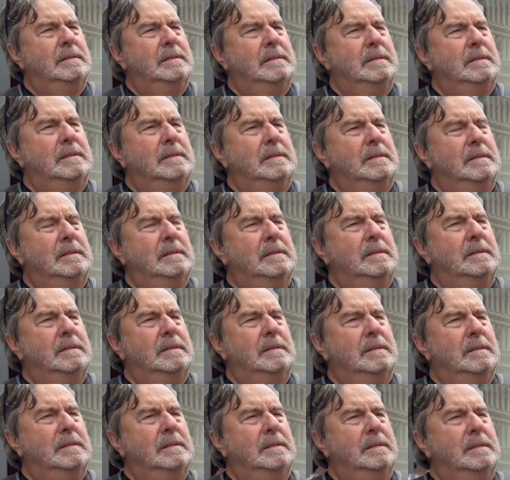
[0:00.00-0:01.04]

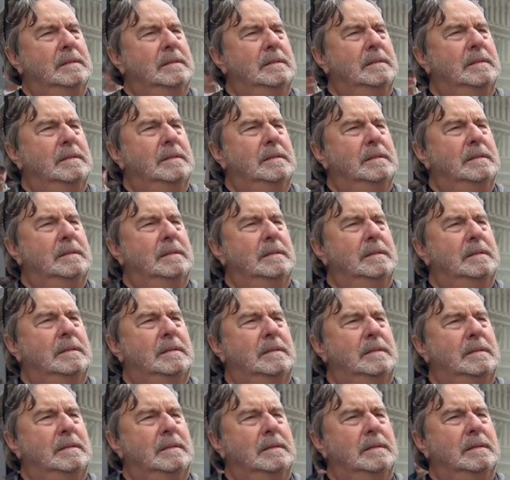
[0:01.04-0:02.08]

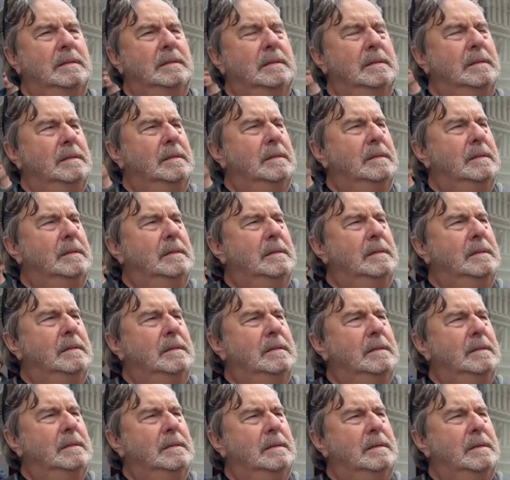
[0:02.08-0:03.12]

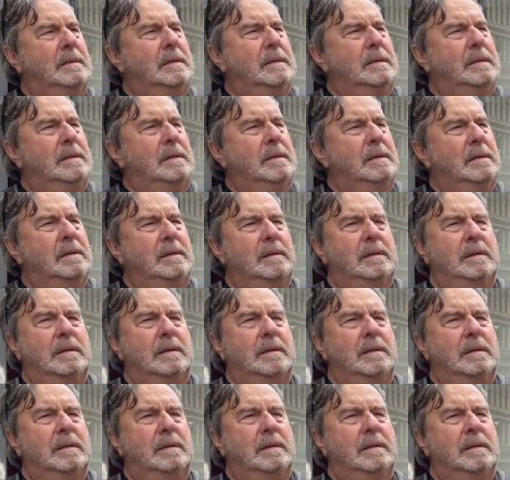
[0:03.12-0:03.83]
This person isn't speaking.